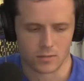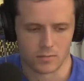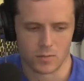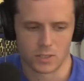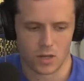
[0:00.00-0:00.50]

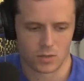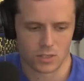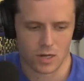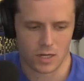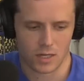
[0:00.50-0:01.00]
MoMA's always
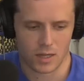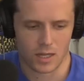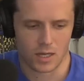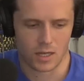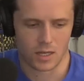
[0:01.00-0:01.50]
great. And
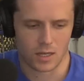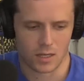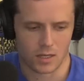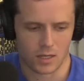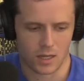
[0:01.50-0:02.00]

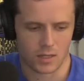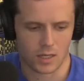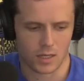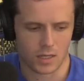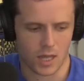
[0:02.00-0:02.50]

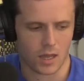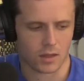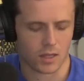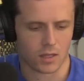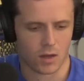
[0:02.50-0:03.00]
then yeah,
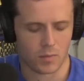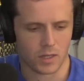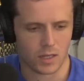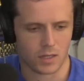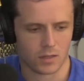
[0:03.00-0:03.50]
they called
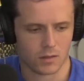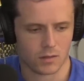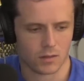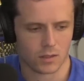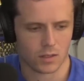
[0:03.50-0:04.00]
me
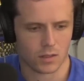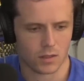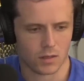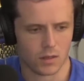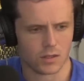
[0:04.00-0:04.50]
in
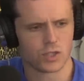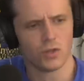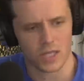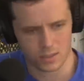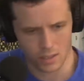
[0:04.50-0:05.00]
2
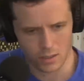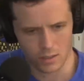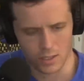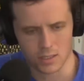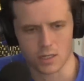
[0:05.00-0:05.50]
days later,
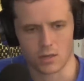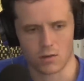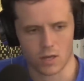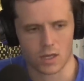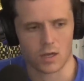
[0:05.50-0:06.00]
and they said,
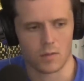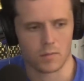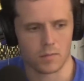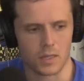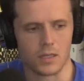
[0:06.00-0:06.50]
"Okay,
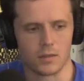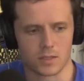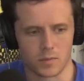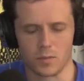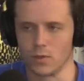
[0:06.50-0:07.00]
come meet
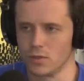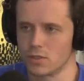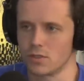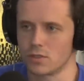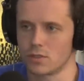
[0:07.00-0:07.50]
some of the
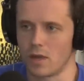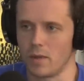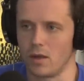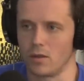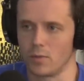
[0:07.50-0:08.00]
producers." I
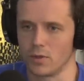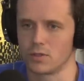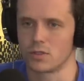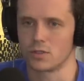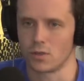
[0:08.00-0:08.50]
met all the
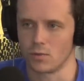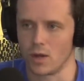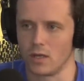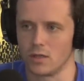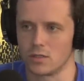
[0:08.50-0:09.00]
producers, all the
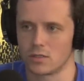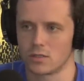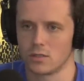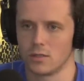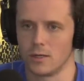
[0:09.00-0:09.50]

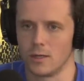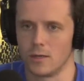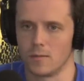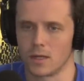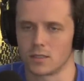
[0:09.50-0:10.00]
writers.
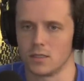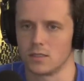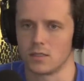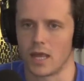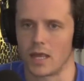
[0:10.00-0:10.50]
I got
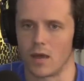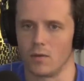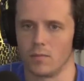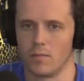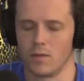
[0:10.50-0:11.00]
to hang out
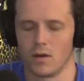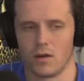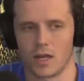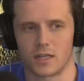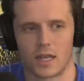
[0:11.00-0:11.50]

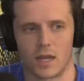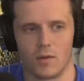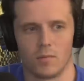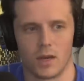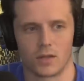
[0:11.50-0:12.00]

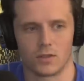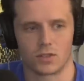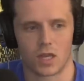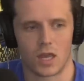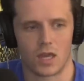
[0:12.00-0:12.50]
with Michael
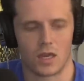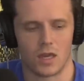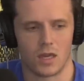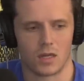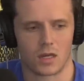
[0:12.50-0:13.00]
Che
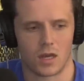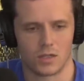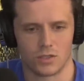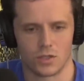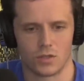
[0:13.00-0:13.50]
and
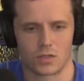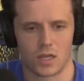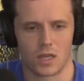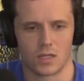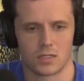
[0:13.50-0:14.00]
Colin Jost
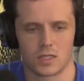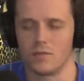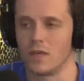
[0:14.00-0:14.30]
and Steve